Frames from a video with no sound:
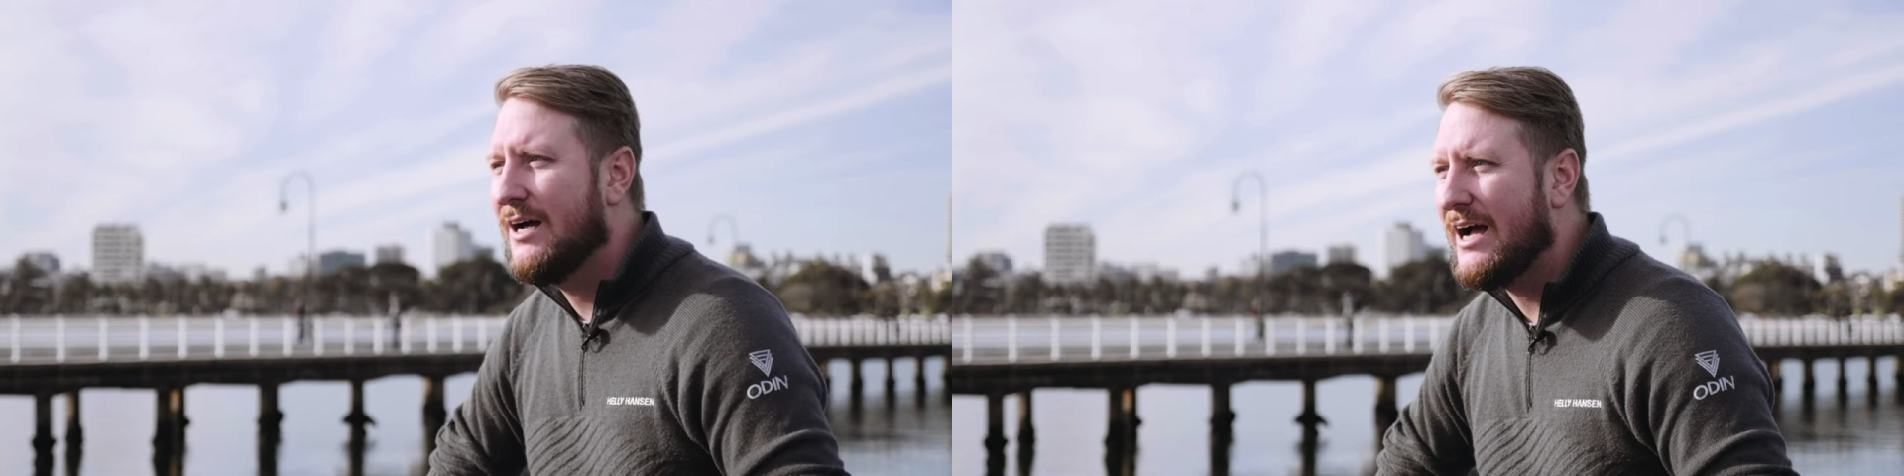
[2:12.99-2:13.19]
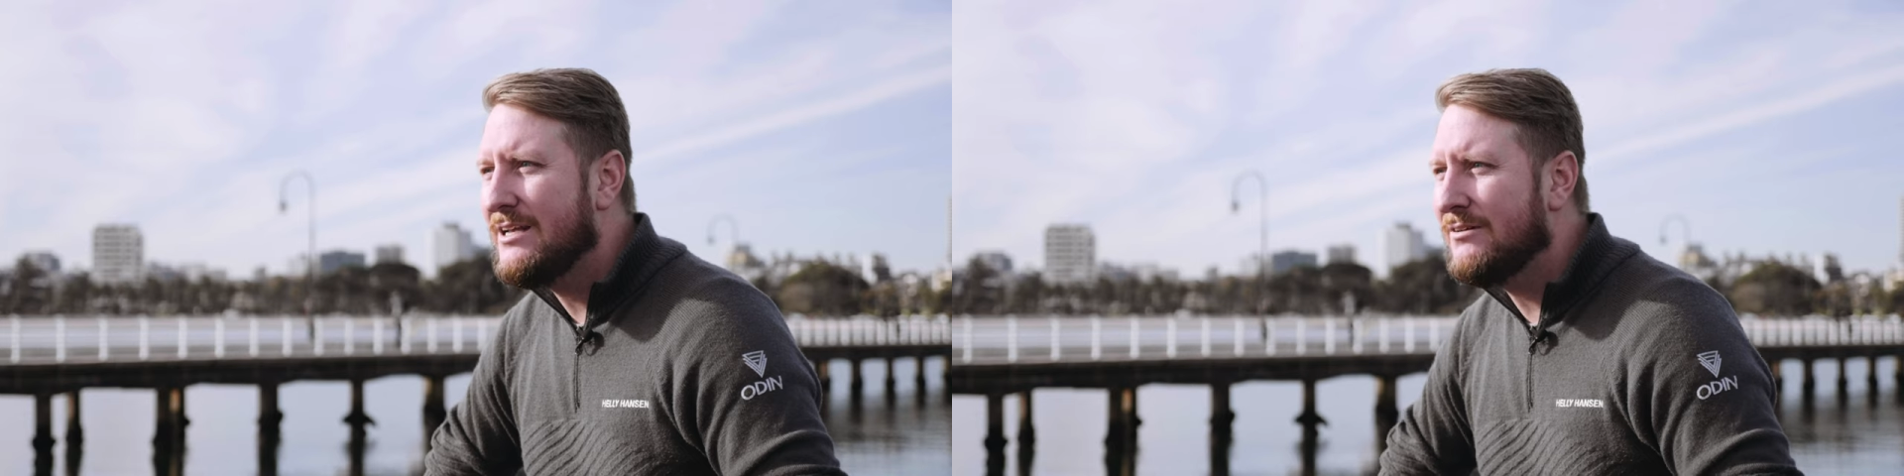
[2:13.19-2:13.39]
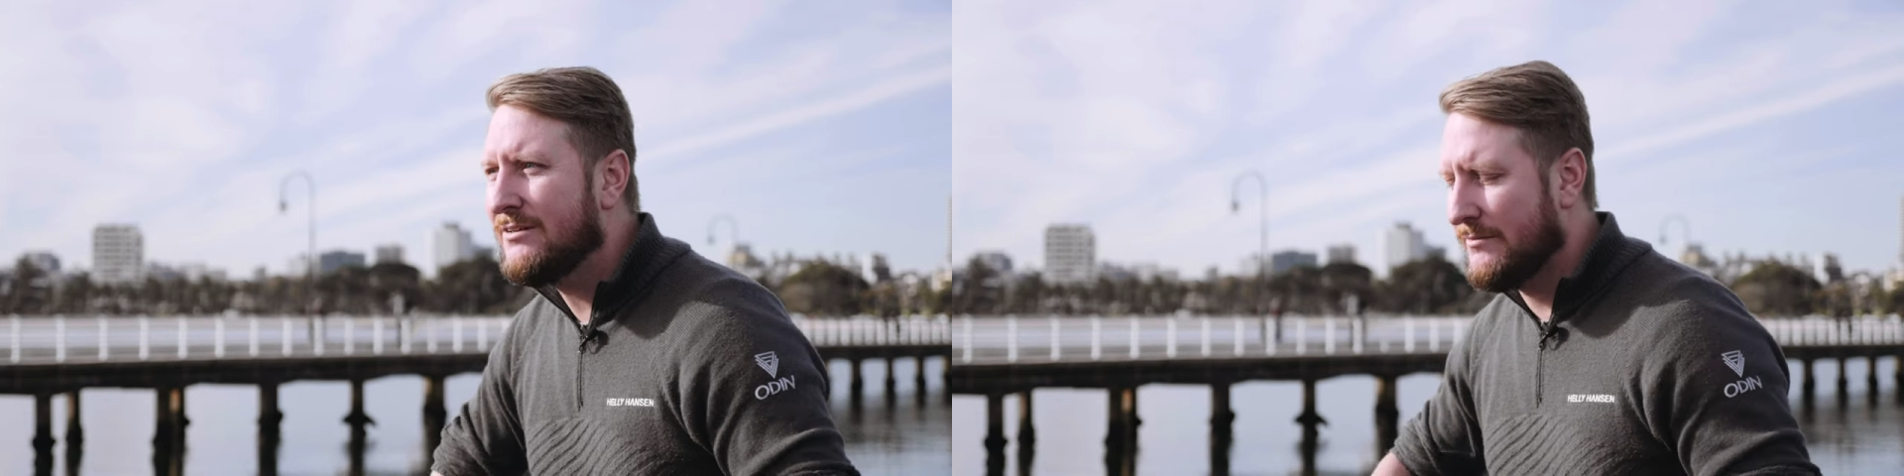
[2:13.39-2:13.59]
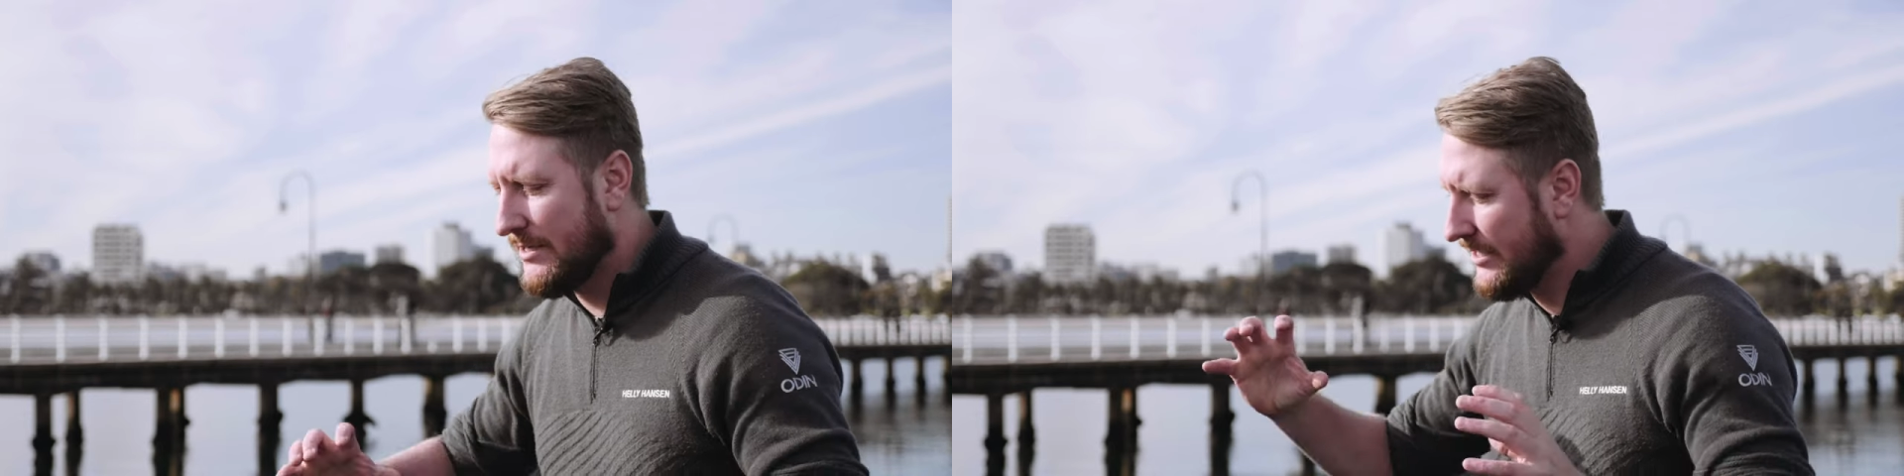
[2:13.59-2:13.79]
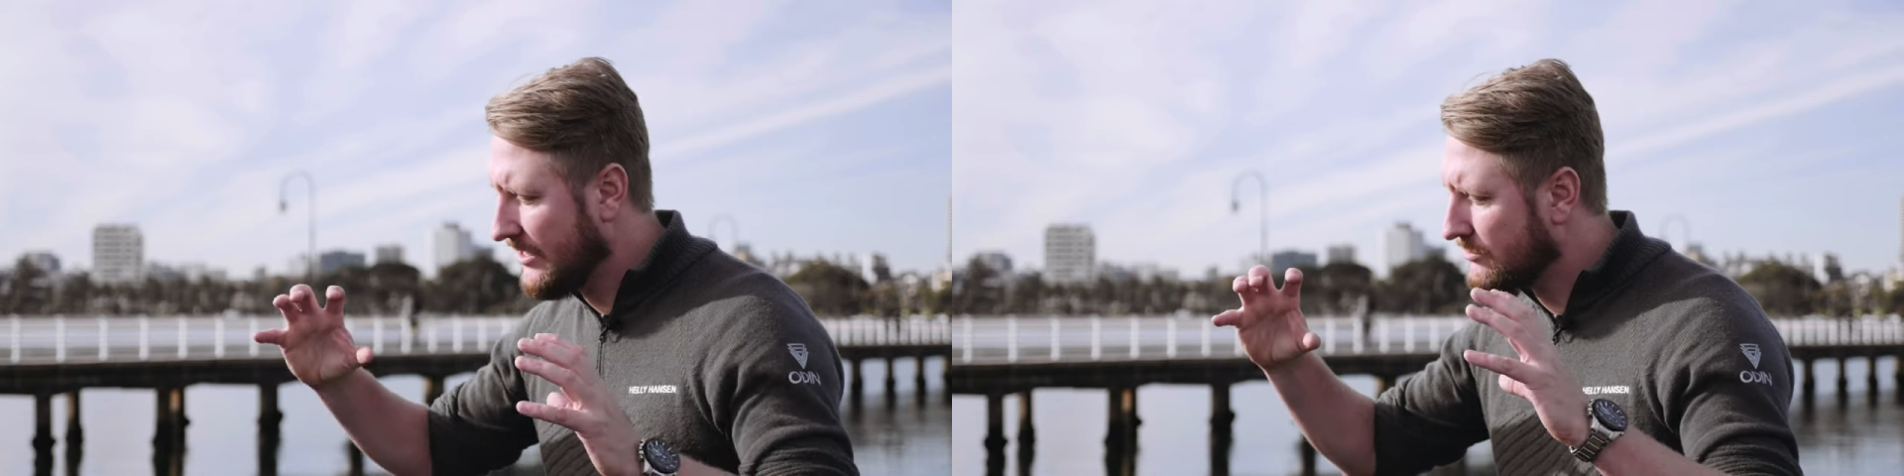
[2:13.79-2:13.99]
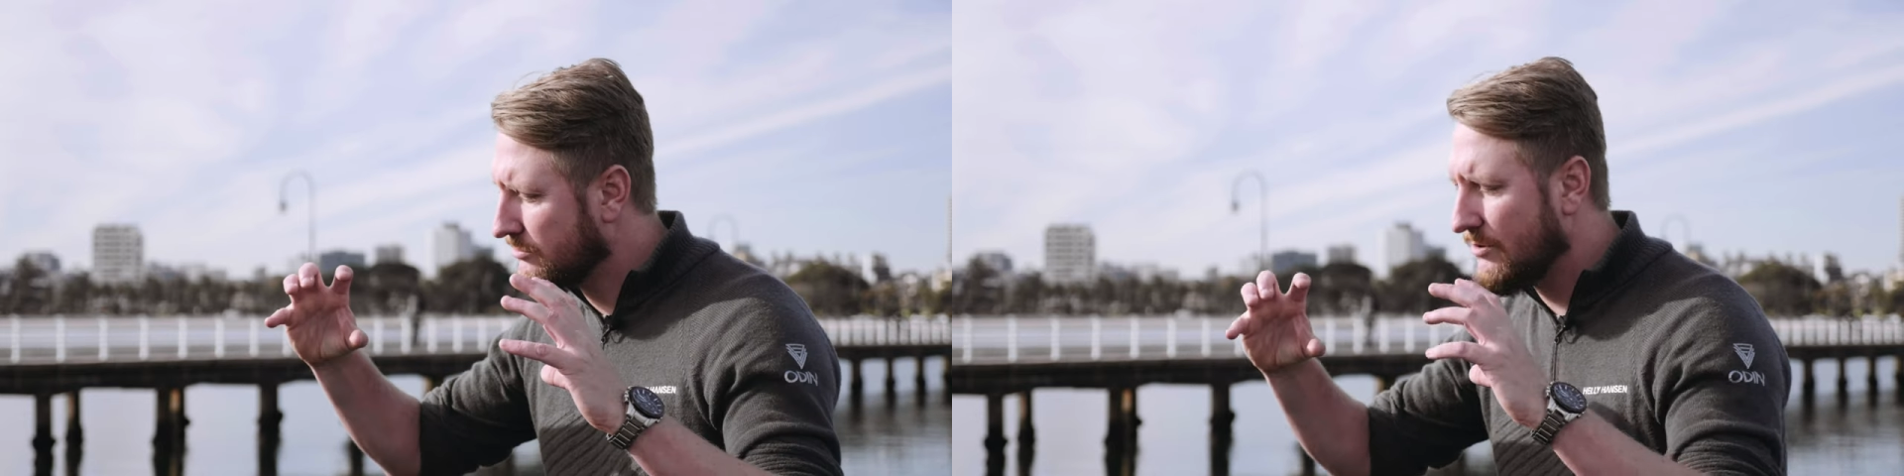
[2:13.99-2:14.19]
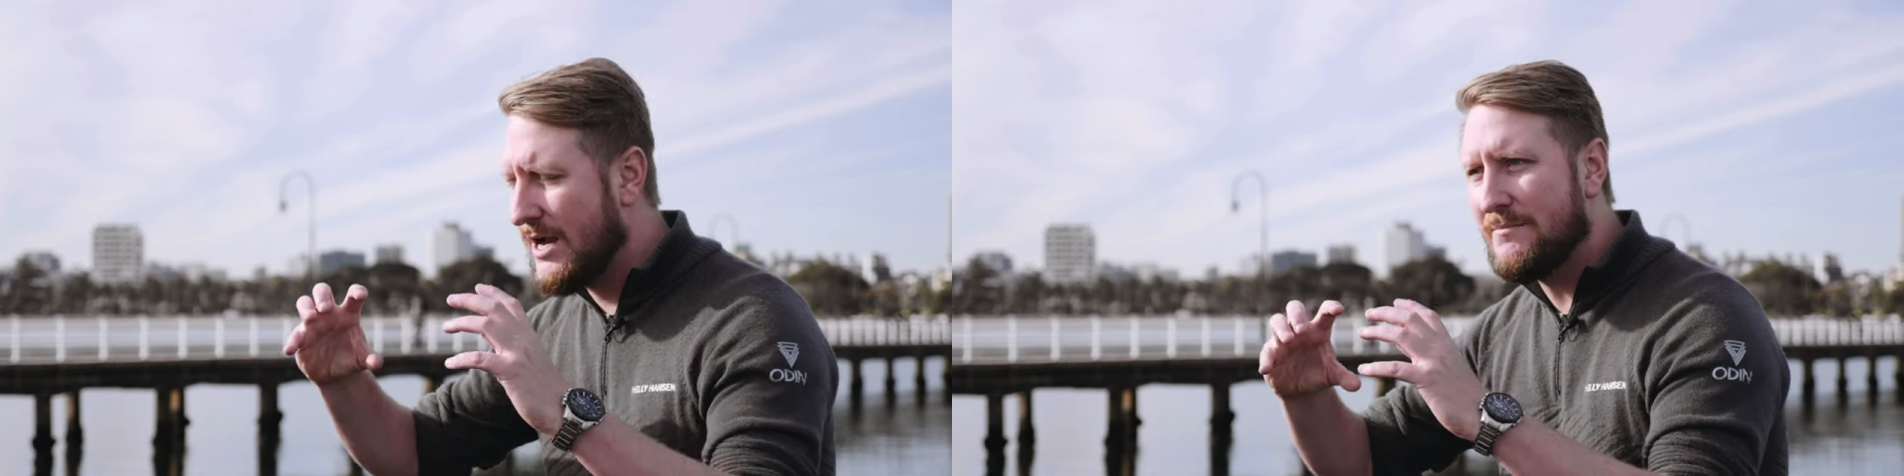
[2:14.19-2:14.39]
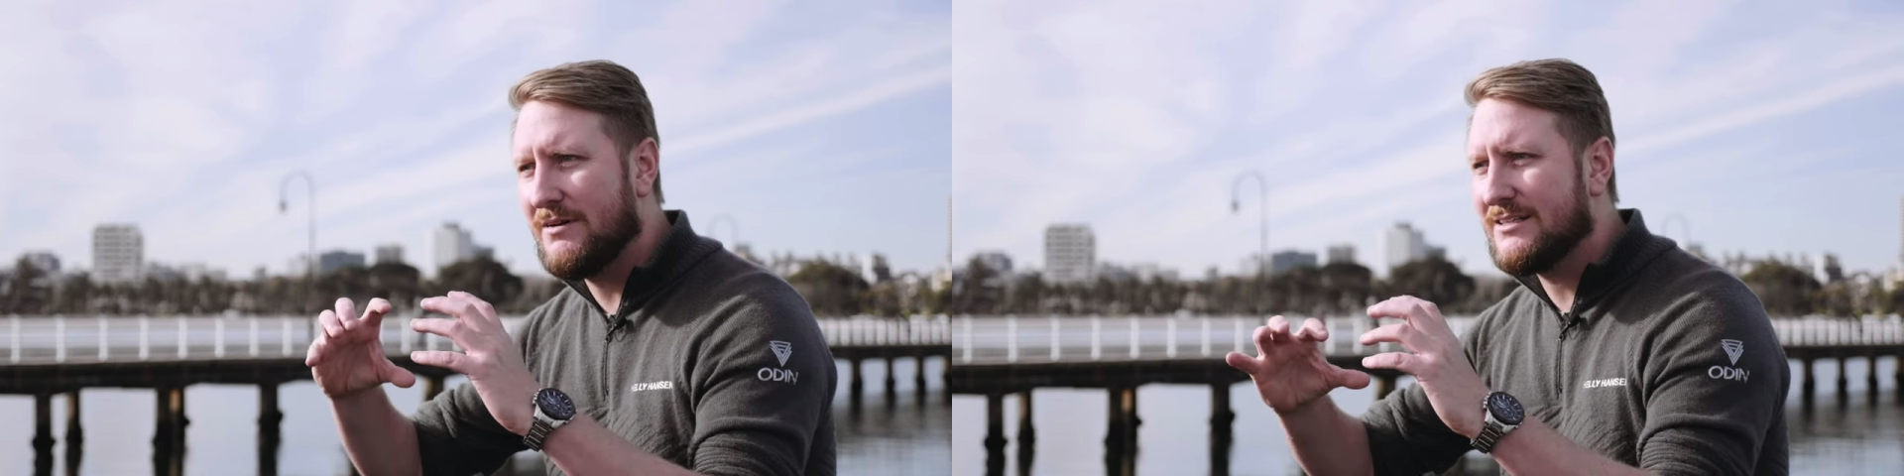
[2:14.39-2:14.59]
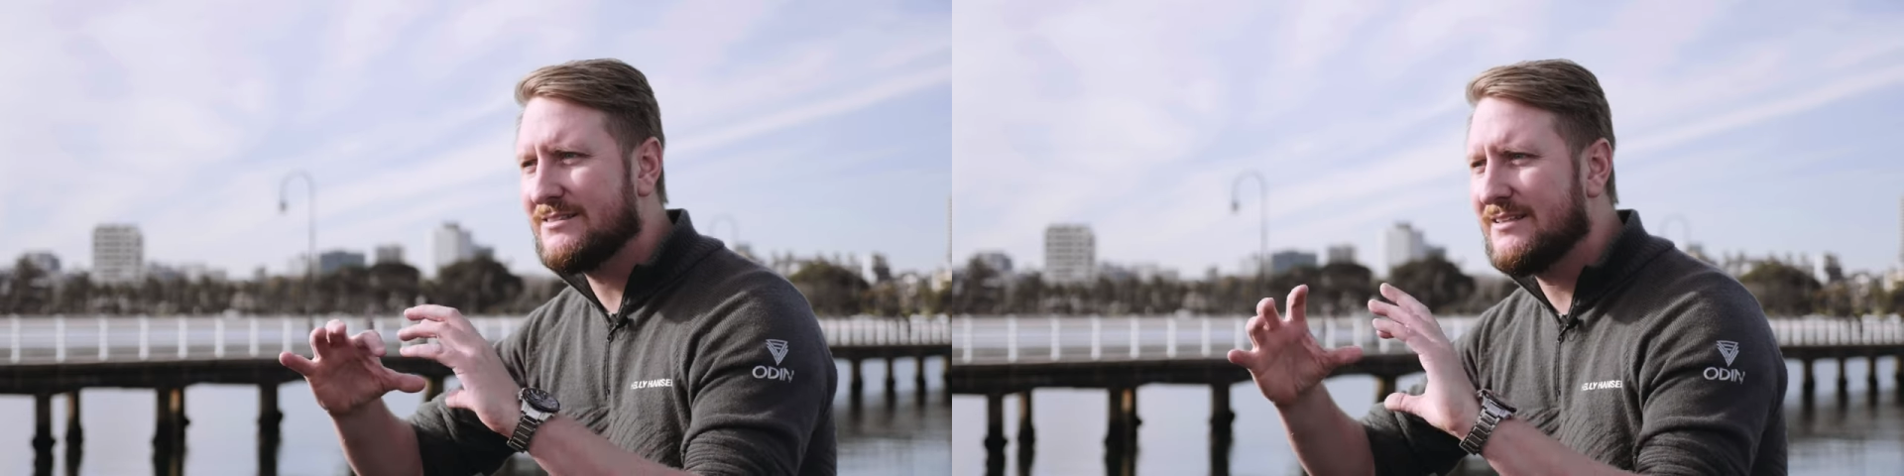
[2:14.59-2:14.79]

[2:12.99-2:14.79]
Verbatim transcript: And you look at them and they're crammed like